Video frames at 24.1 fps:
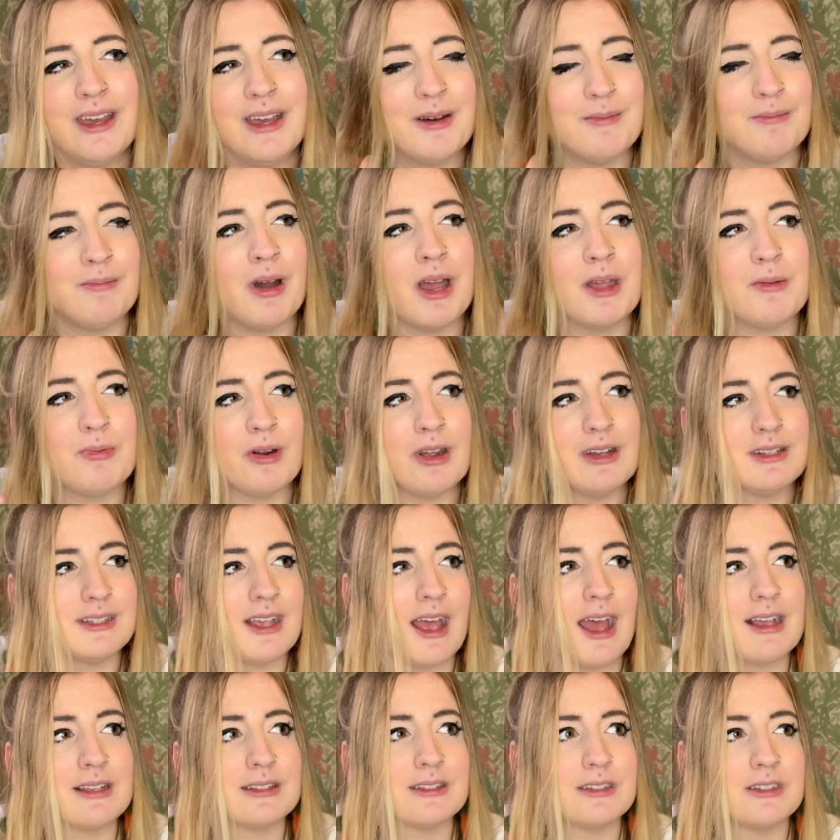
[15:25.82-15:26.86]
my
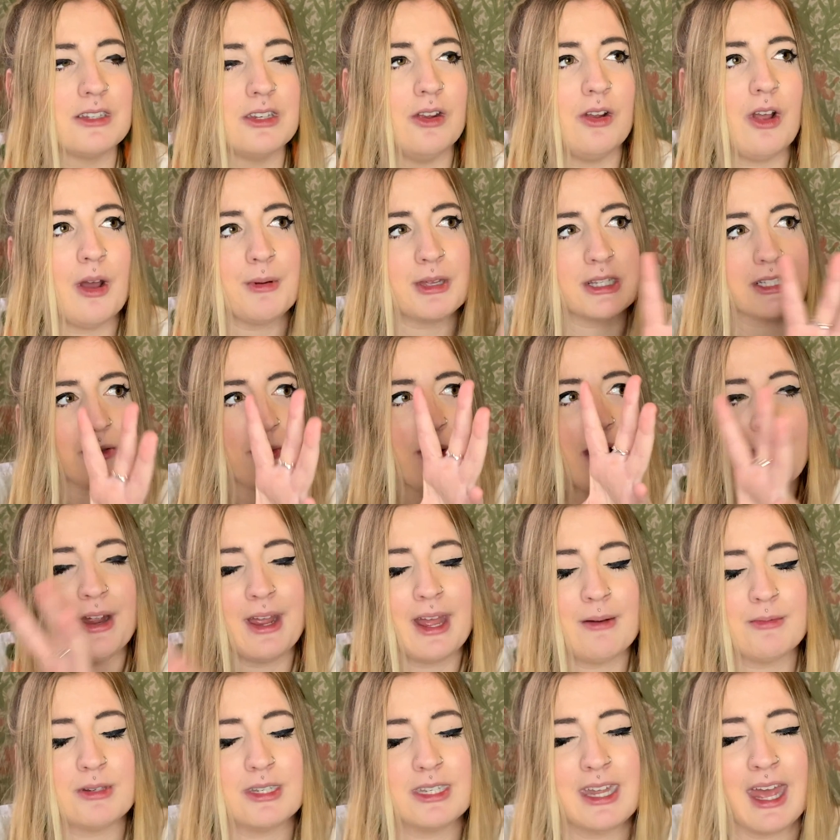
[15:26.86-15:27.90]
process to coming to where I
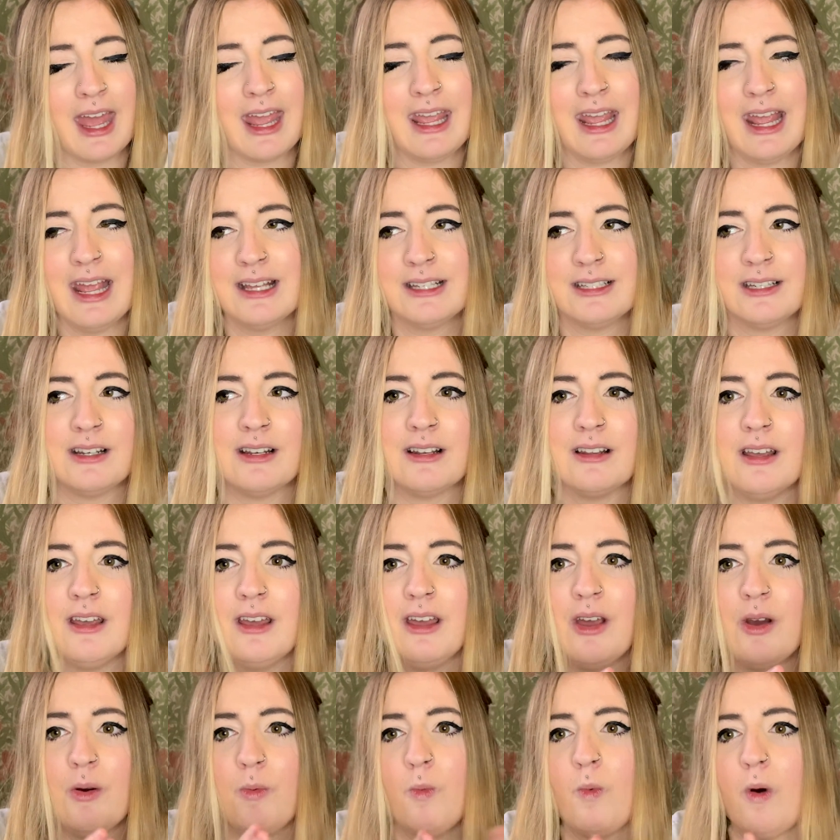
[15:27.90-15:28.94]
am today isn't
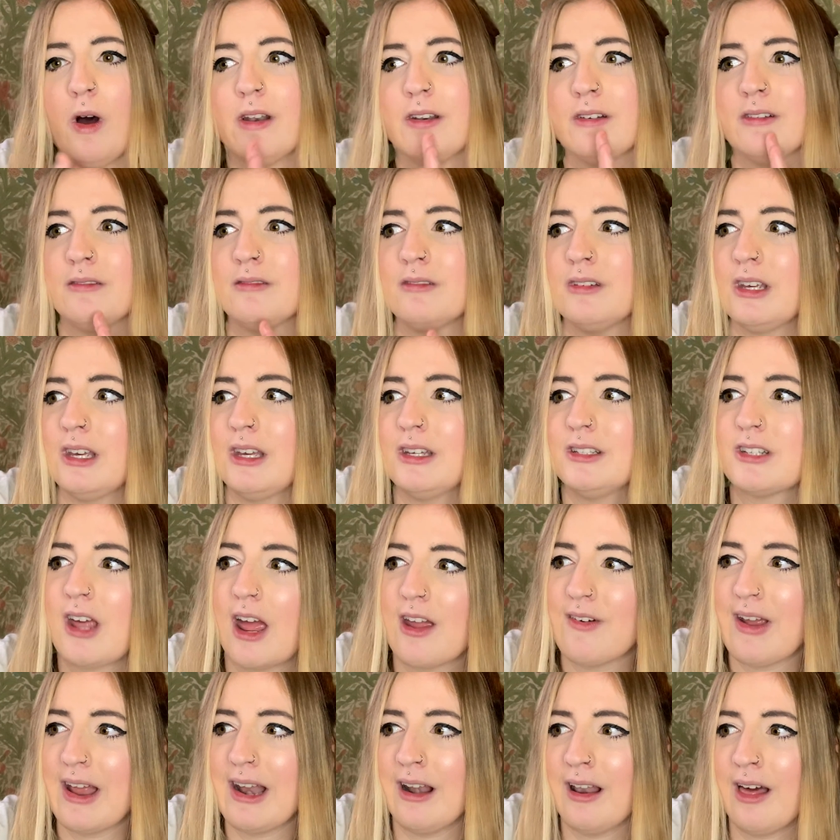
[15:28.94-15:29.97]
one
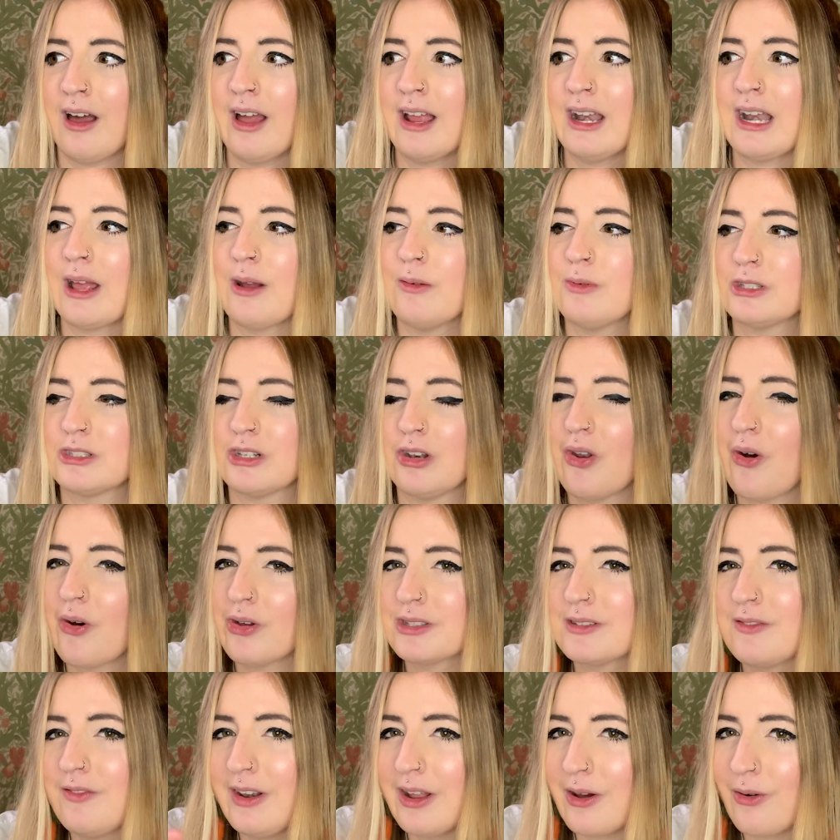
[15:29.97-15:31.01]
direct line. It was
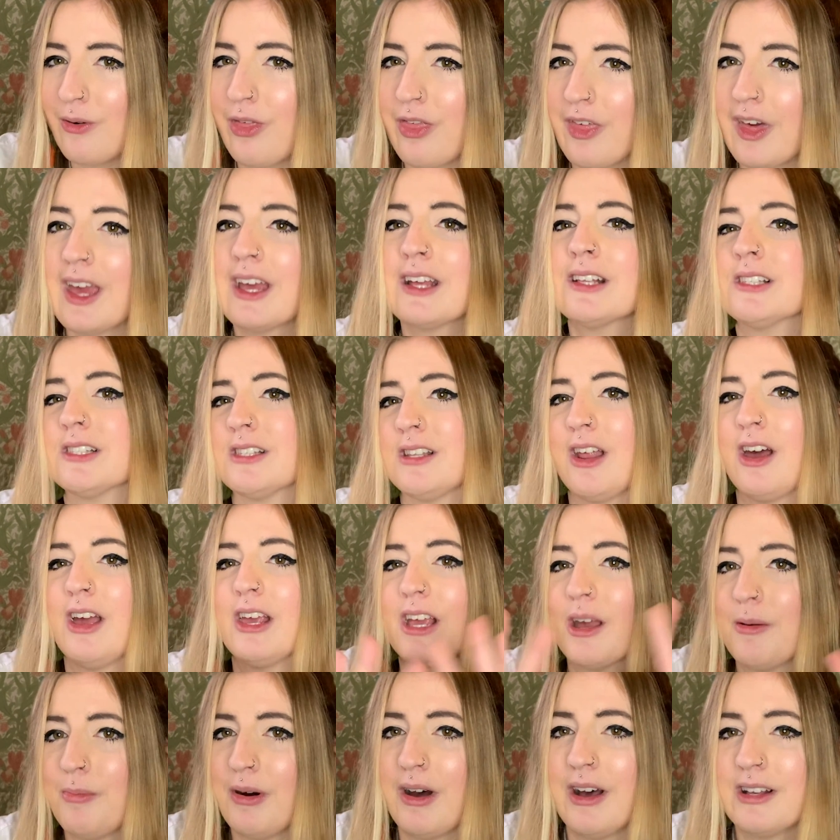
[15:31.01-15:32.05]
lots of little things, like
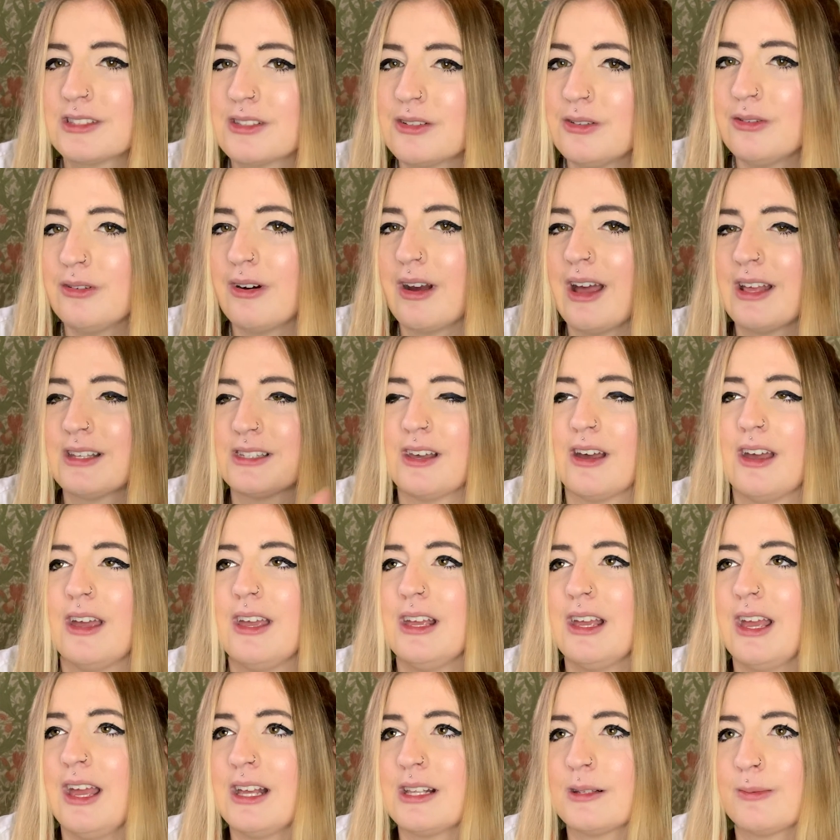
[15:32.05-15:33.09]
a puzzle, as
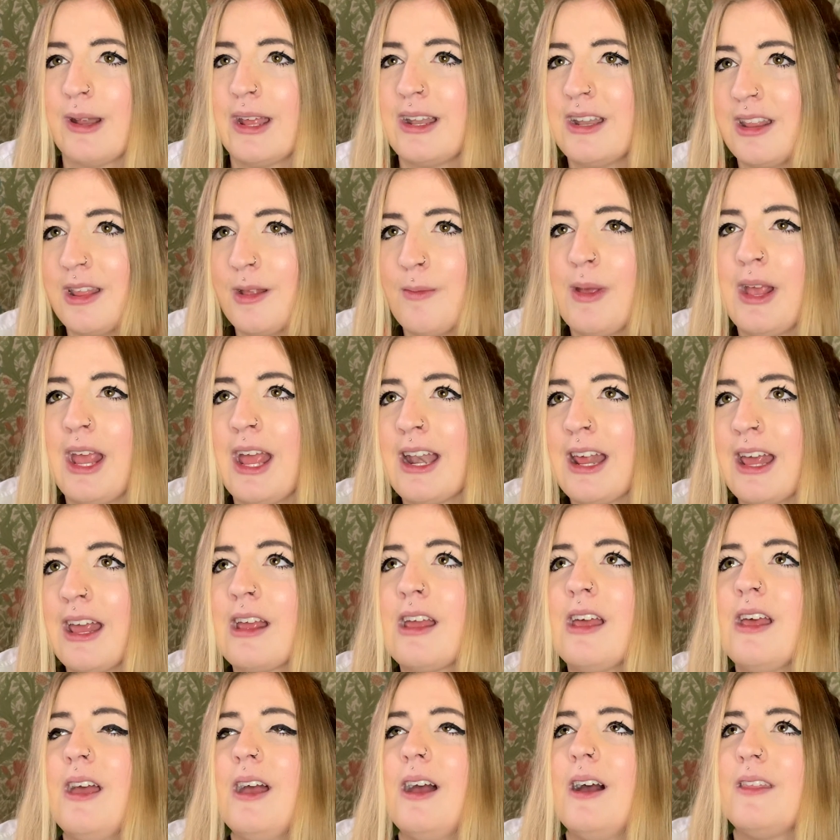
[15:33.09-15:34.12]
I explained at the beginning.
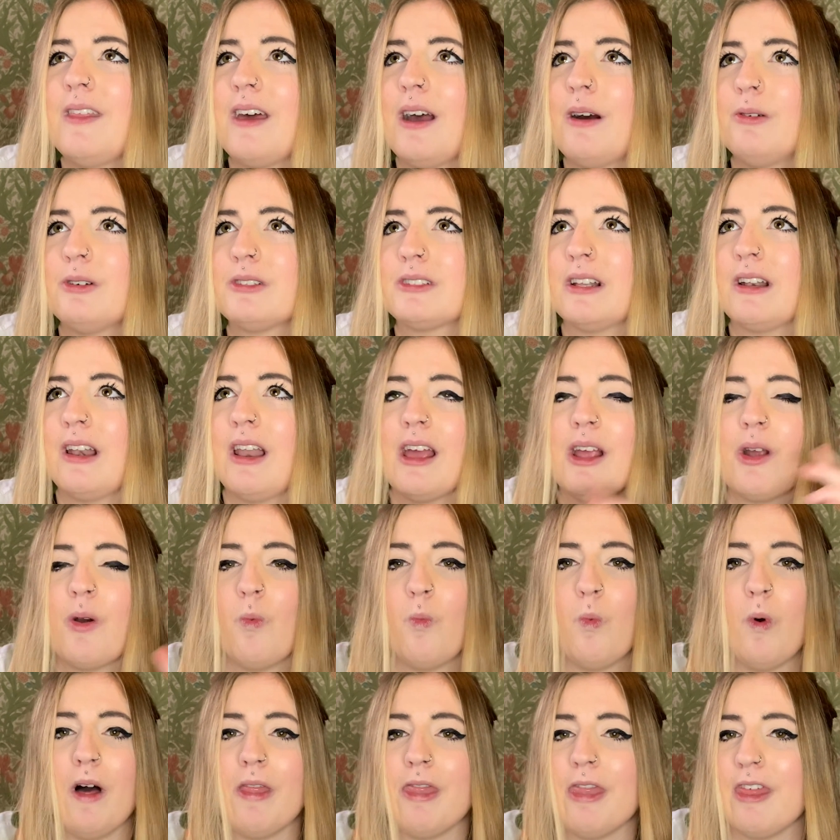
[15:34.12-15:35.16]
There wasn't like
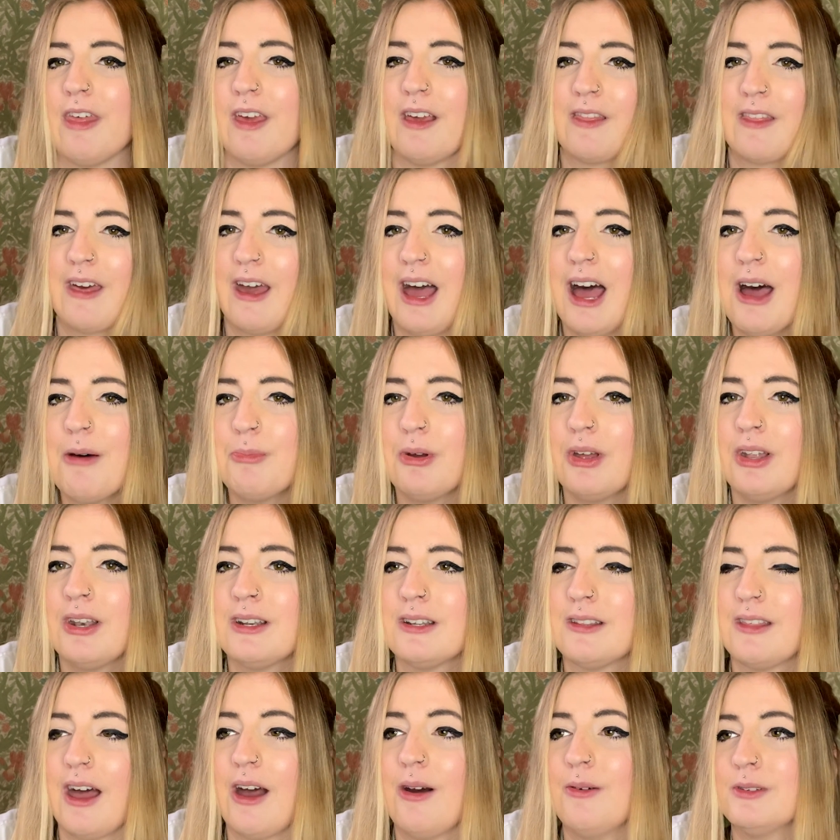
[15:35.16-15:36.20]
one thing that happened
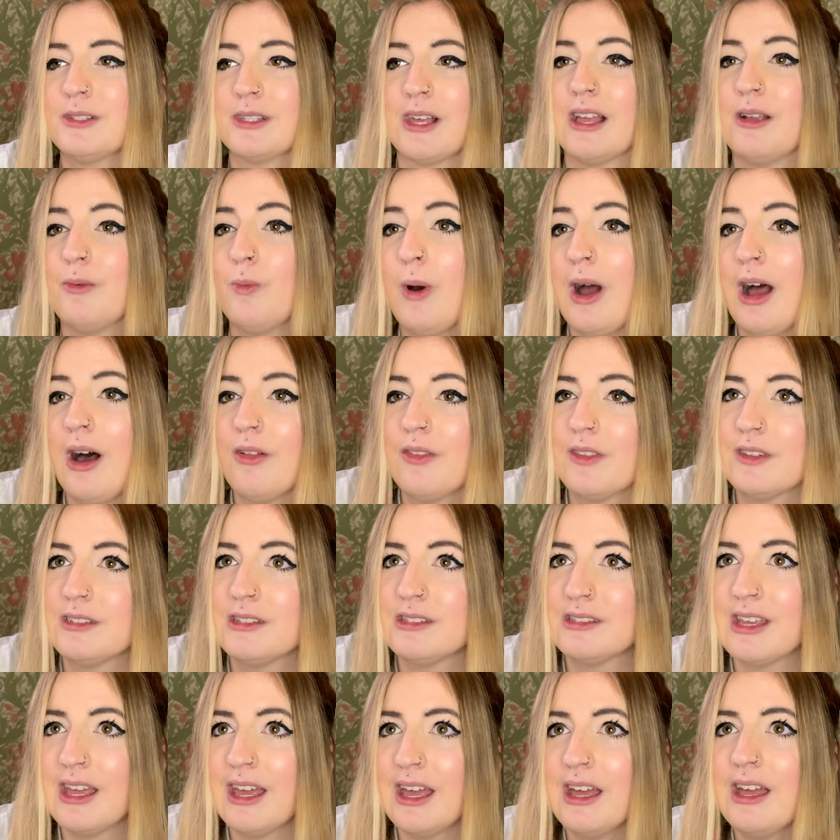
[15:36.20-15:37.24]
that I was like, wow, this
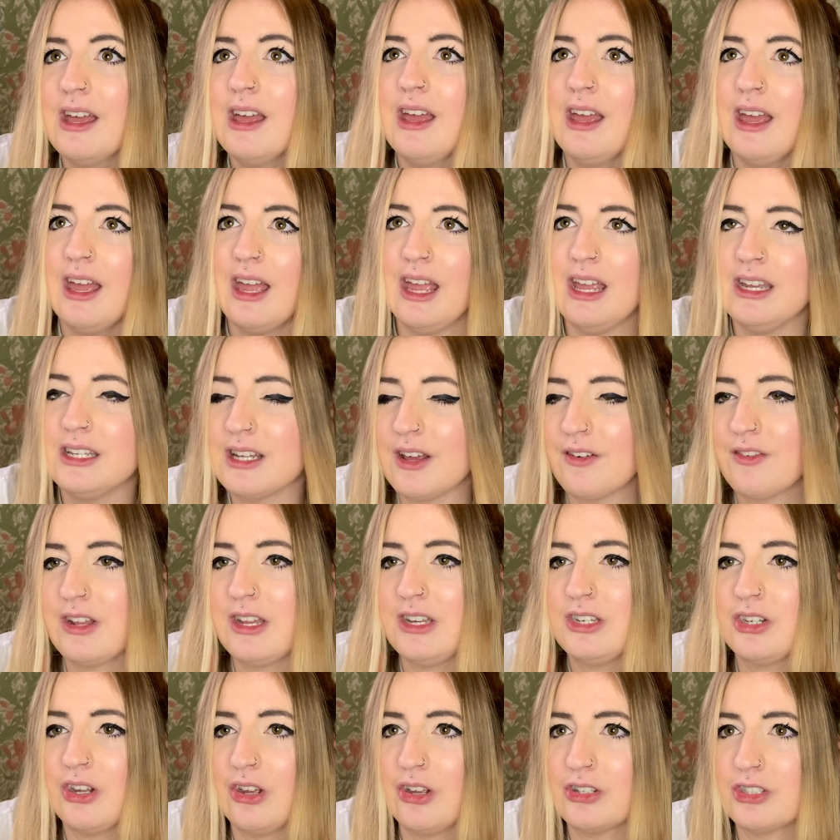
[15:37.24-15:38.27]
is it. It definitely
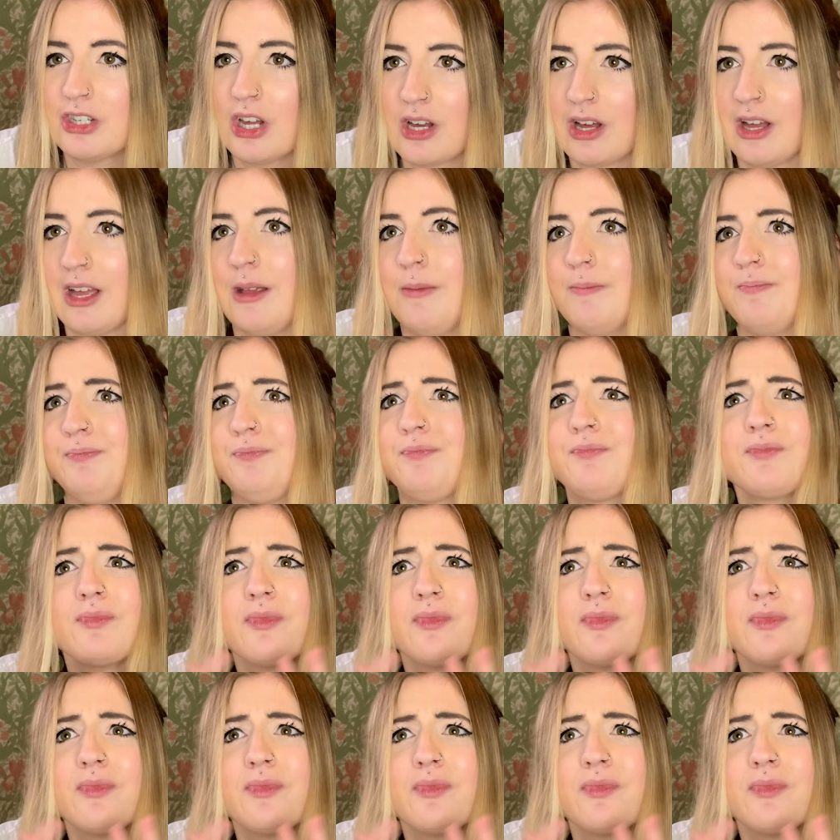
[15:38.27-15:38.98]
took time.